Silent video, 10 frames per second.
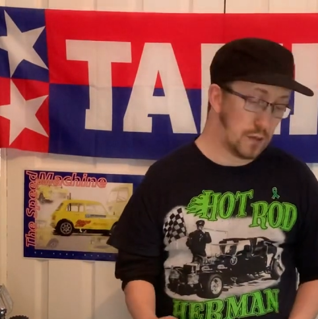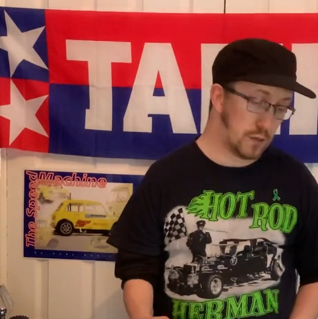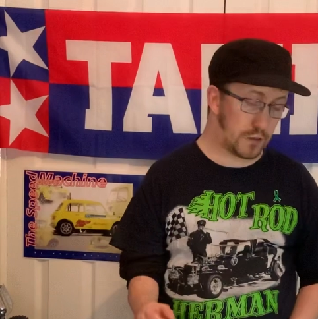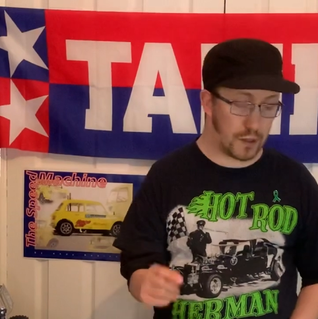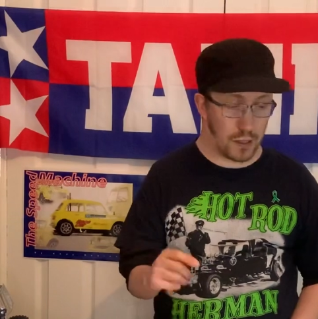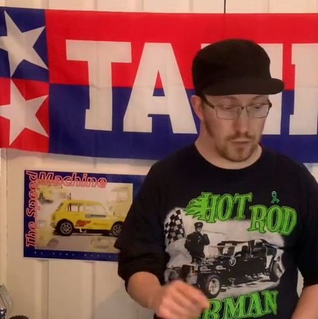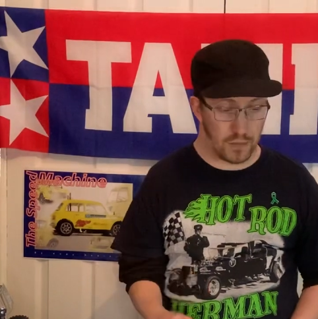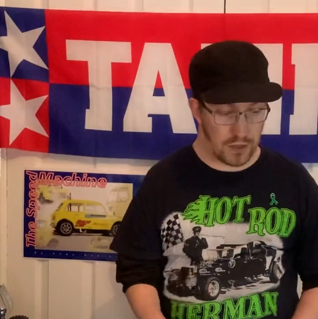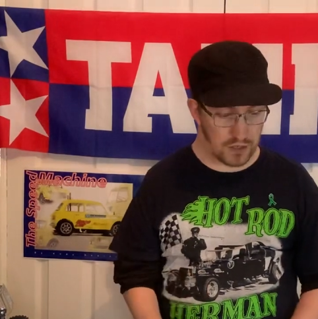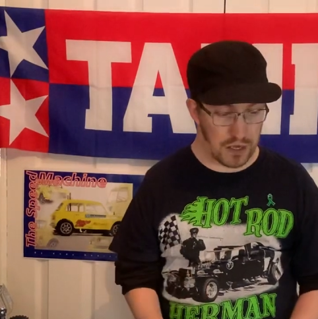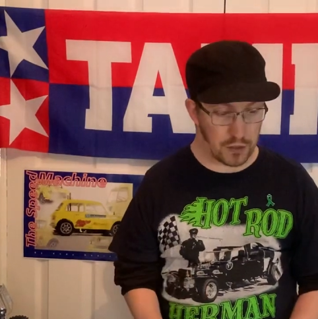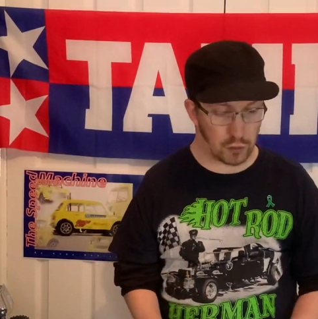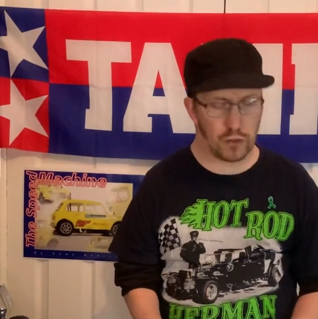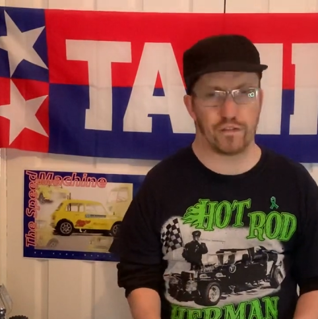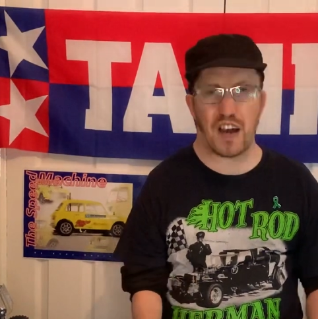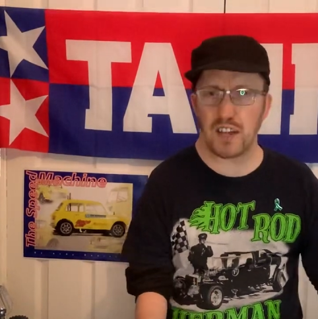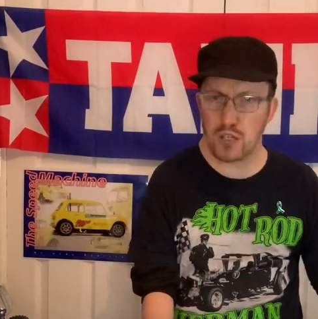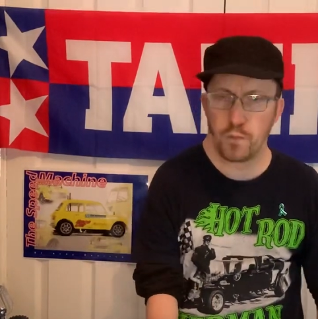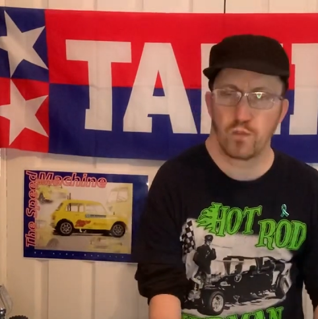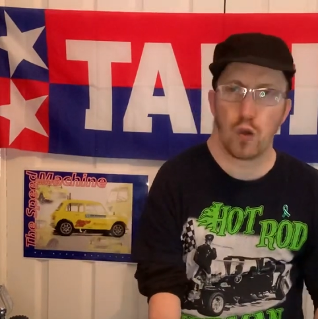So that's kind of cool. In fact,
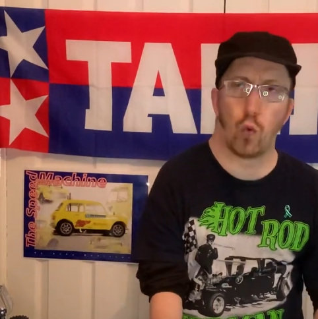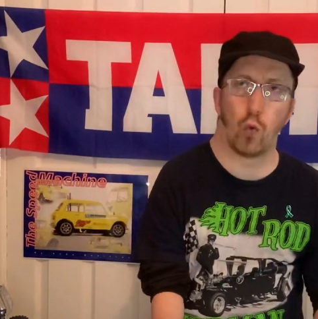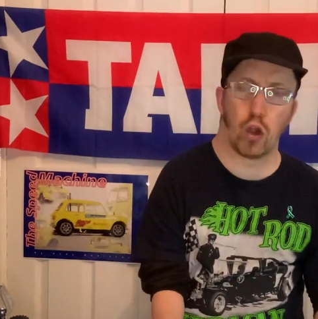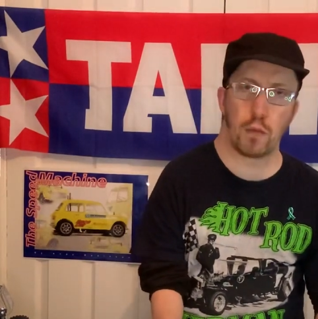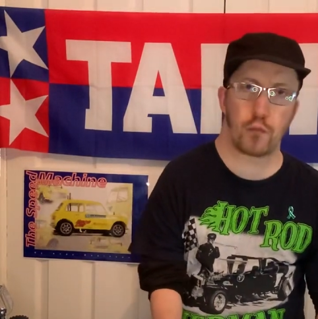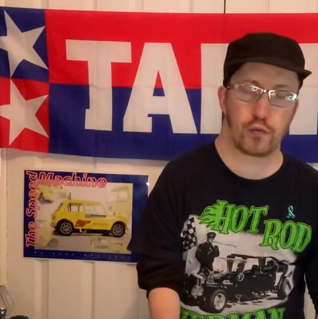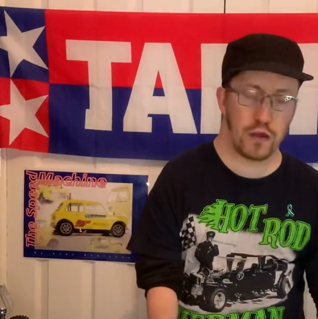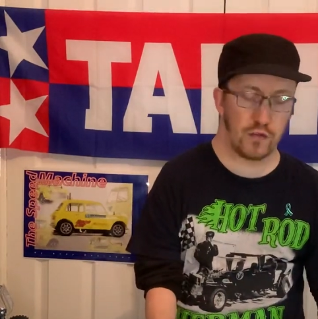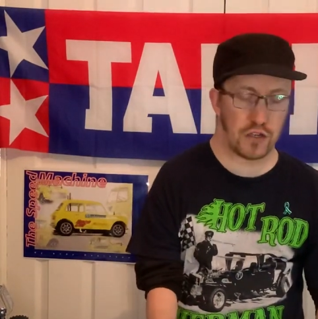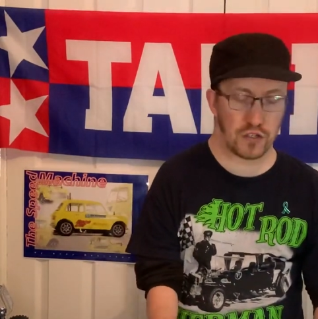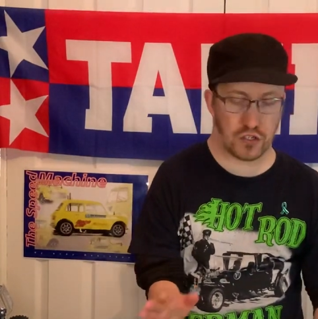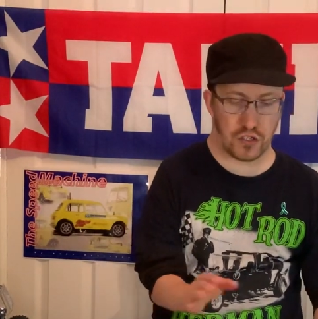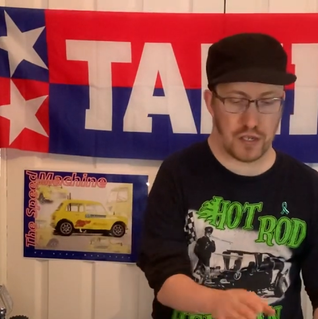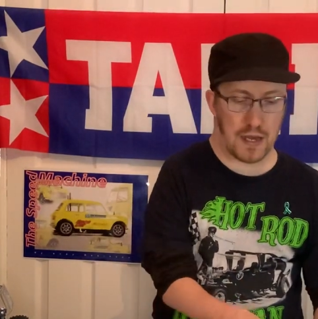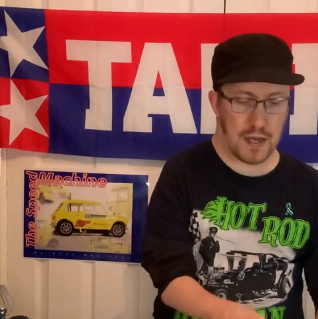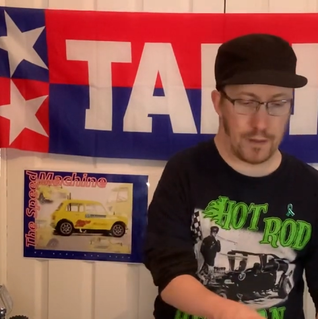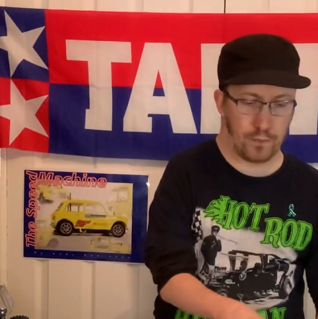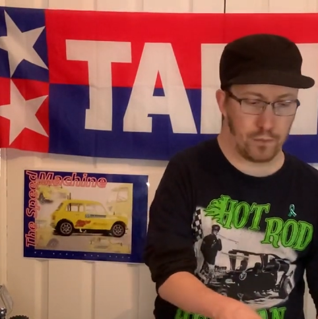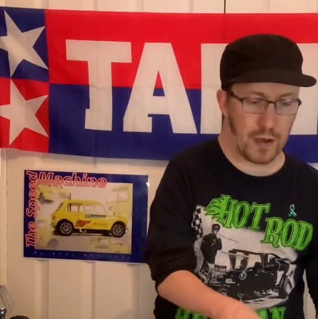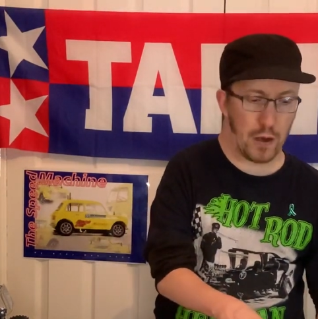one of my previous
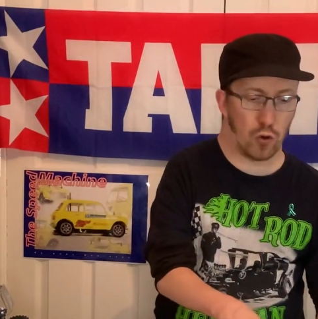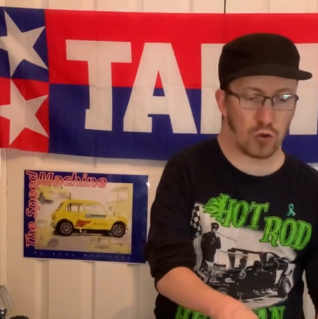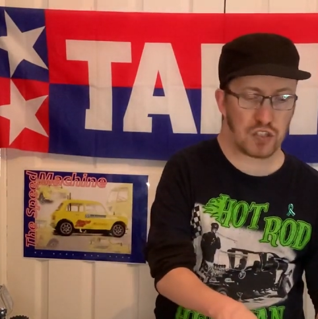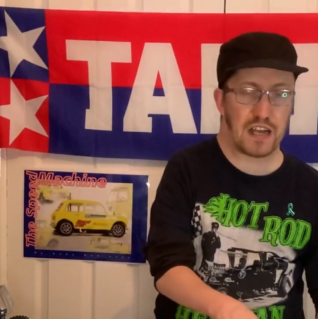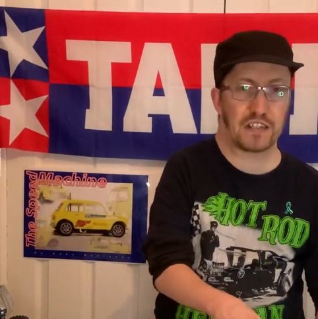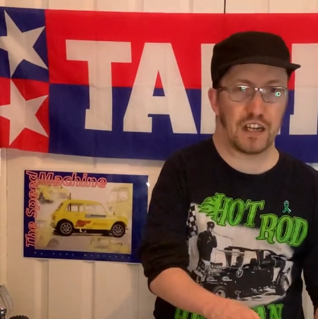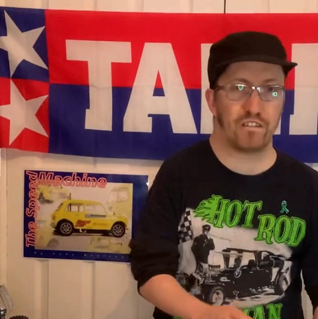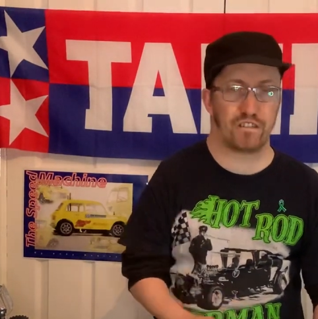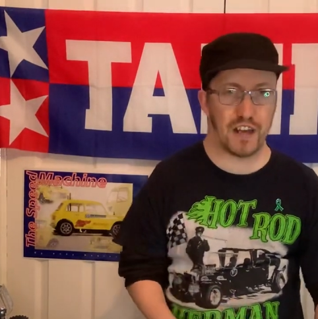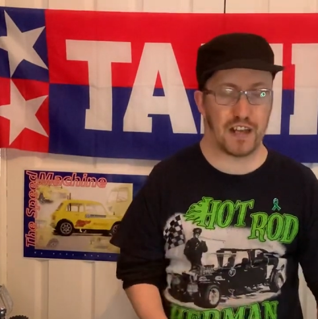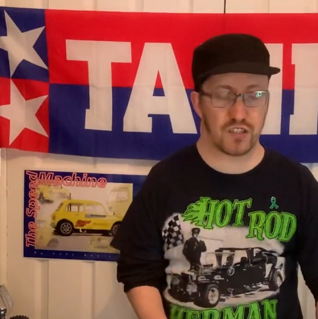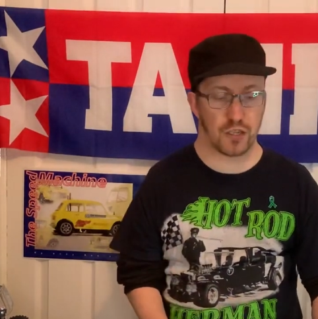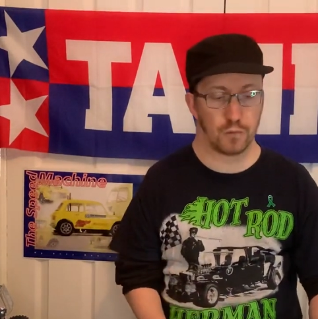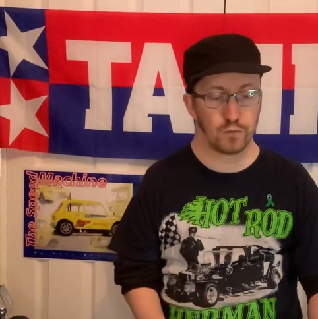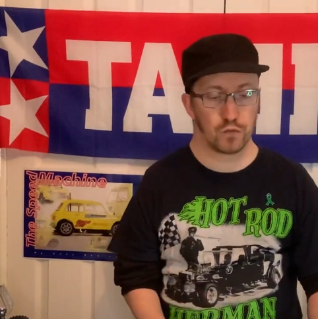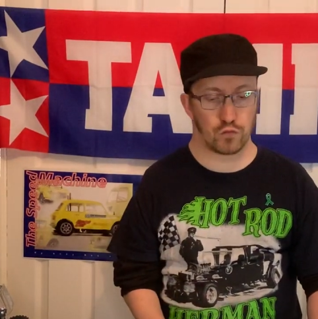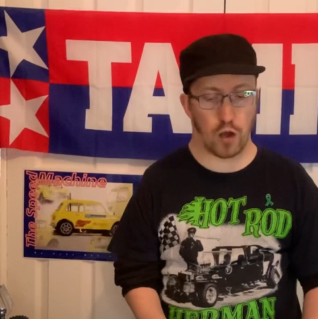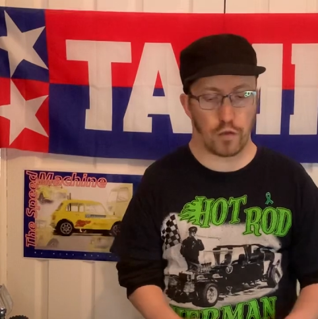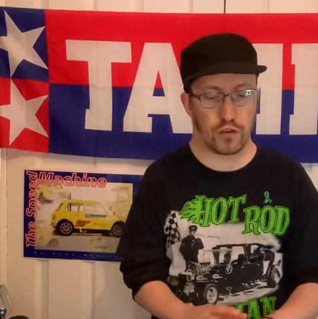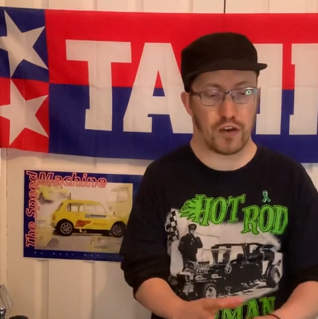Bear Hawks, I did fit,
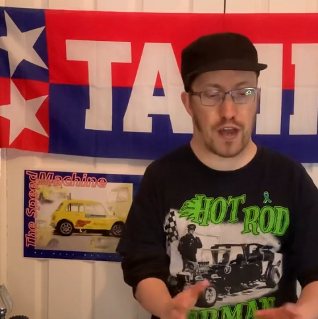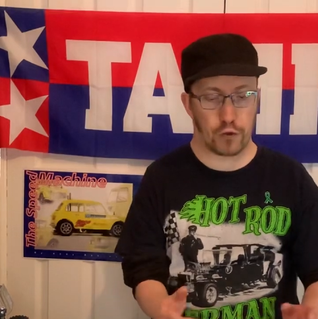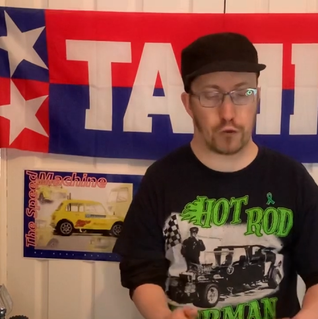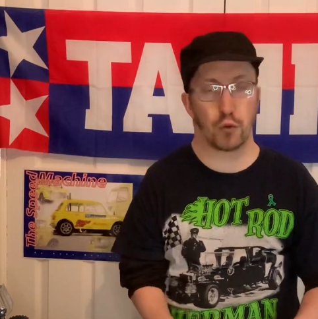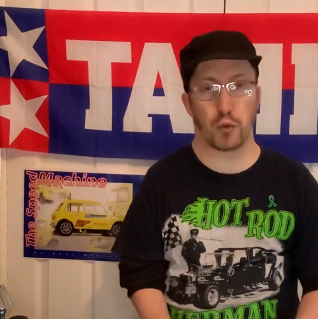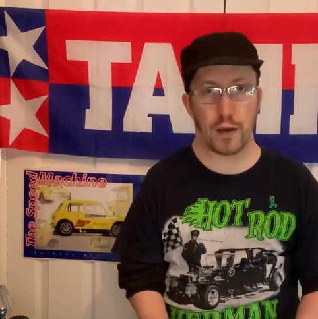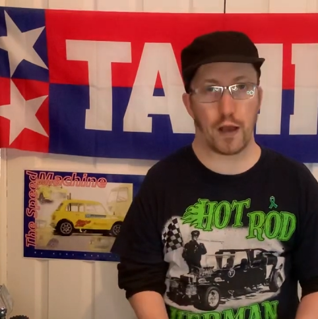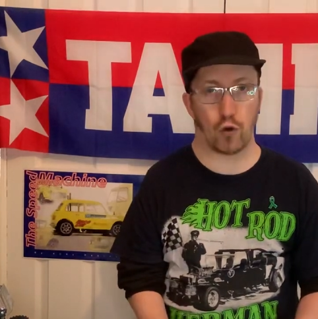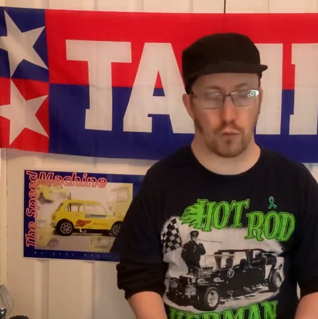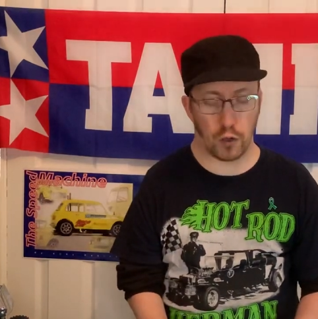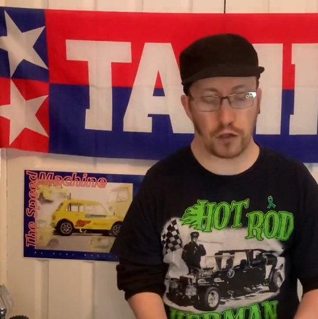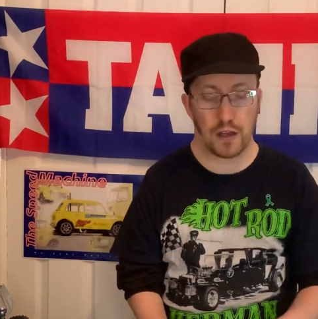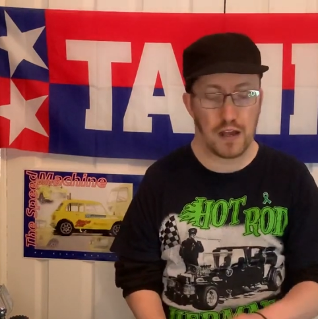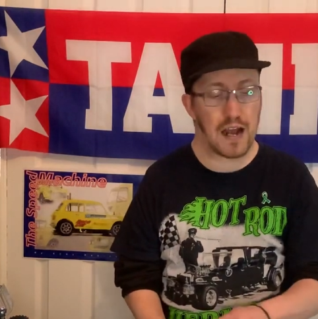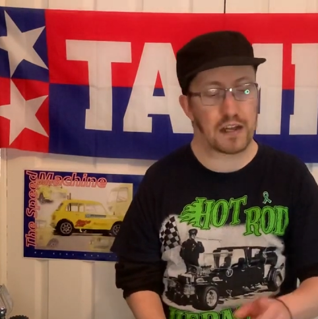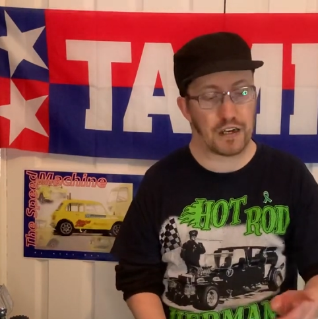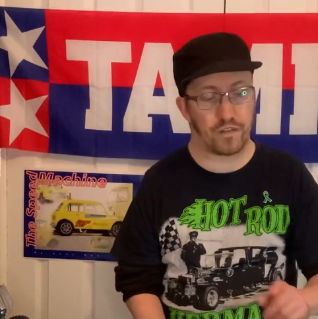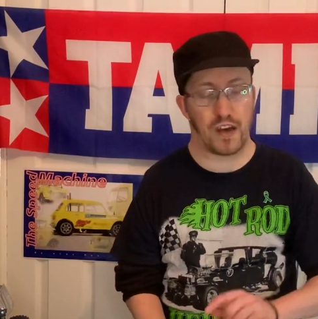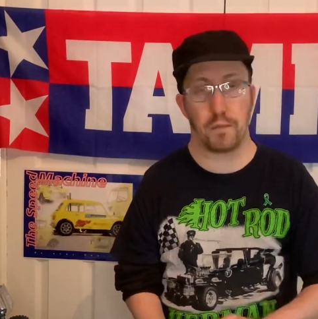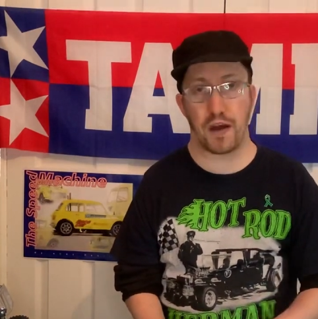rather than knackering up the Bear Hawk body, I did
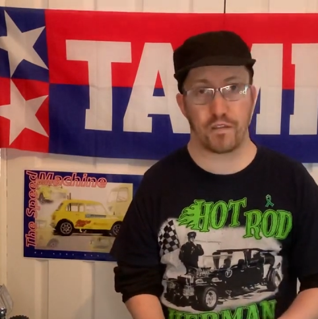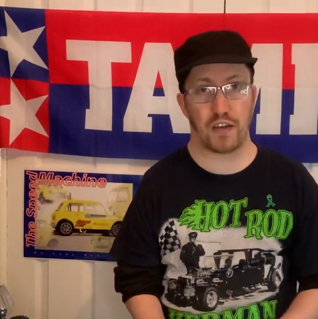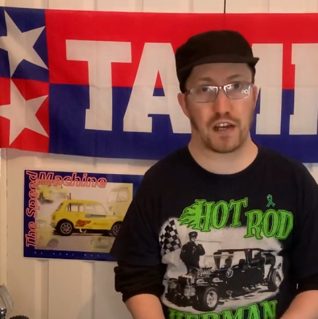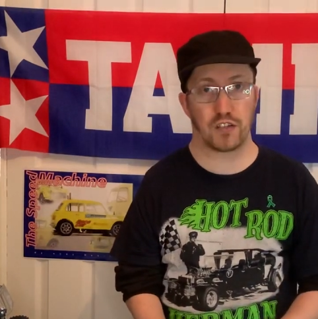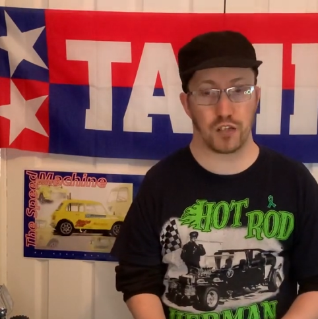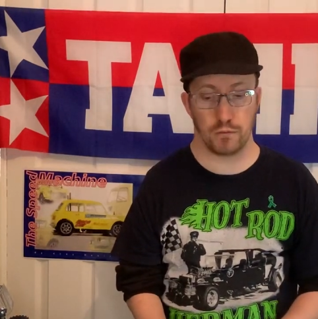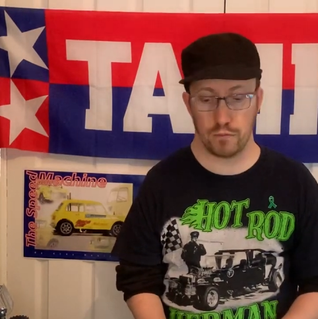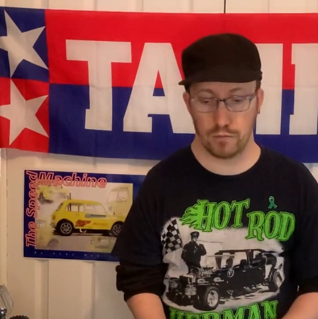fit a Mad Fighter